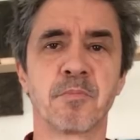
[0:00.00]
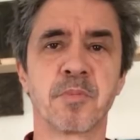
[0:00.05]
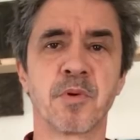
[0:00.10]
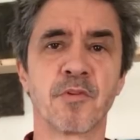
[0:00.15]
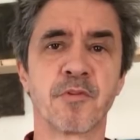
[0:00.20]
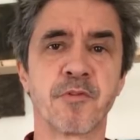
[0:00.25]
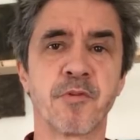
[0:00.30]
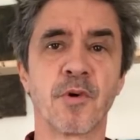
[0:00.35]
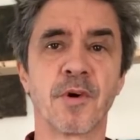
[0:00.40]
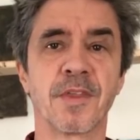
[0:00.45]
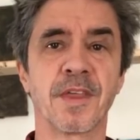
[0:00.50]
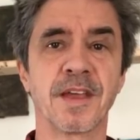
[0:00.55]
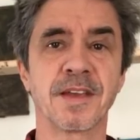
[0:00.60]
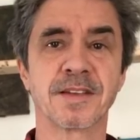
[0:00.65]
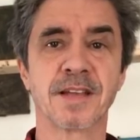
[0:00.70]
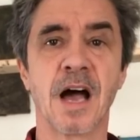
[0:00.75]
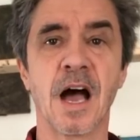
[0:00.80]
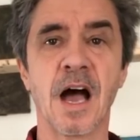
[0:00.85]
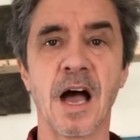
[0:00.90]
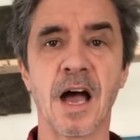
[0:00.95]
before they
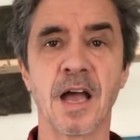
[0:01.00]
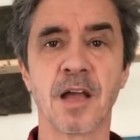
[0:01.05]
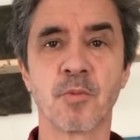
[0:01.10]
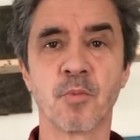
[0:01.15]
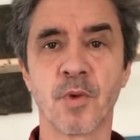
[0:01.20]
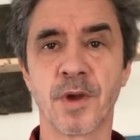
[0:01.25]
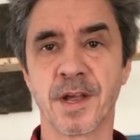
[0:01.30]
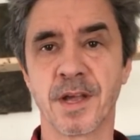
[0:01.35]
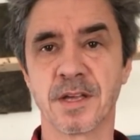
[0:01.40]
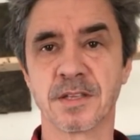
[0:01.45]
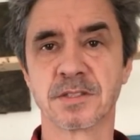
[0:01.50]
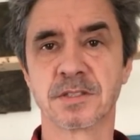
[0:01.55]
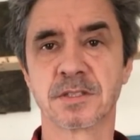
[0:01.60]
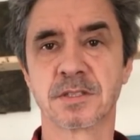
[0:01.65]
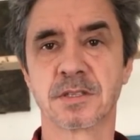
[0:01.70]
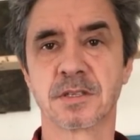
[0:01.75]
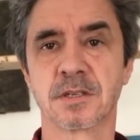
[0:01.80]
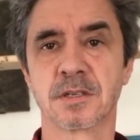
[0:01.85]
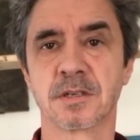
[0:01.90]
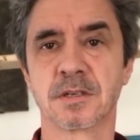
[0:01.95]
die
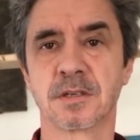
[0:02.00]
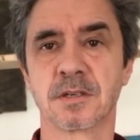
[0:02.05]
wins.